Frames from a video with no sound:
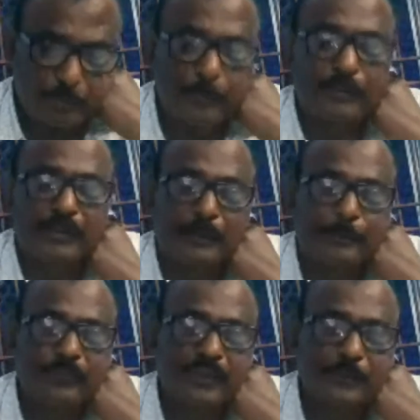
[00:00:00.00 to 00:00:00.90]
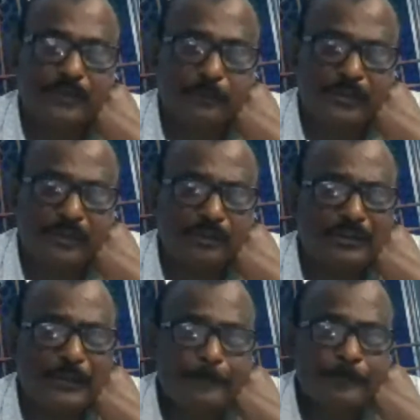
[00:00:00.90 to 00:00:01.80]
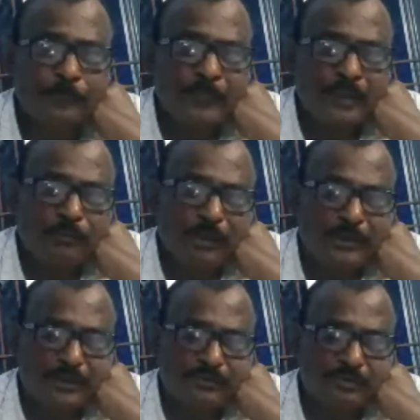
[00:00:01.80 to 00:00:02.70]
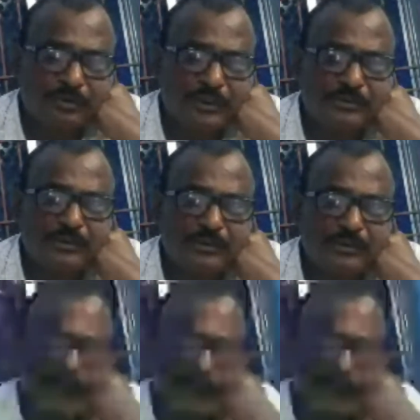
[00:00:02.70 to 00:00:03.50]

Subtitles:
or property. If the offender, while exercising his